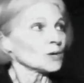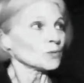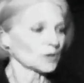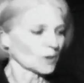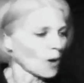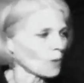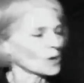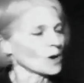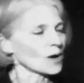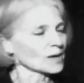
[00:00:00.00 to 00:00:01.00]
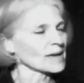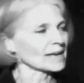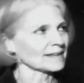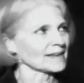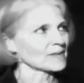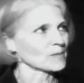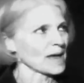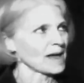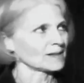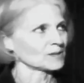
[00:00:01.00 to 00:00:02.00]
We're, we're automatically on the
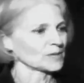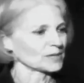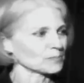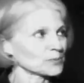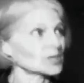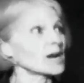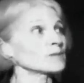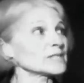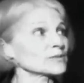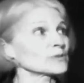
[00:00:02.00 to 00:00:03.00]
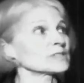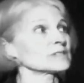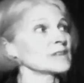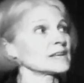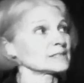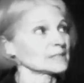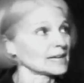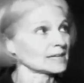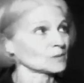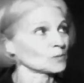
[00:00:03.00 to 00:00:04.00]
ballot. We can put our resources then into
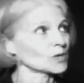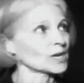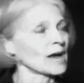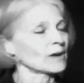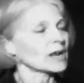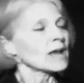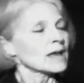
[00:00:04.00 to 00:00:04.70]
getting the word out.